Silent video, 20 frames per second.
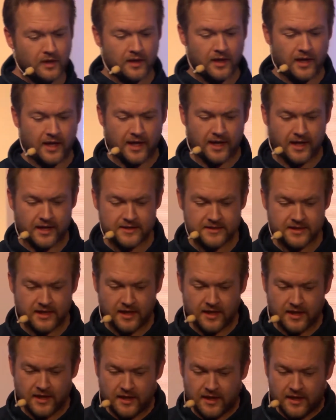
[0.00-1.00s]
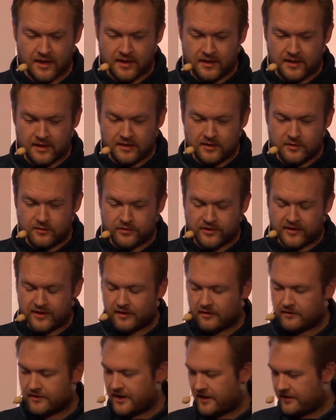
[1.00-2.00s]
And you think,
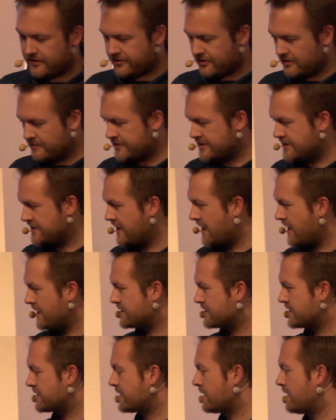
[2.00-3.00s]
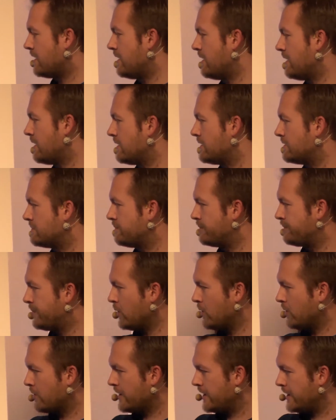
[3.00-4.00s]
okay, thermostats are
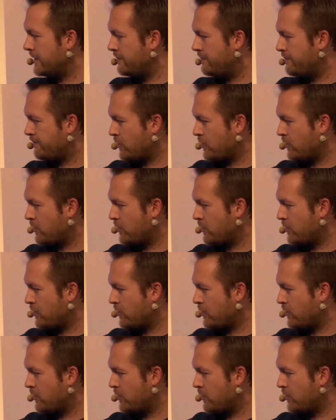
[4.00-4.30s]
boring,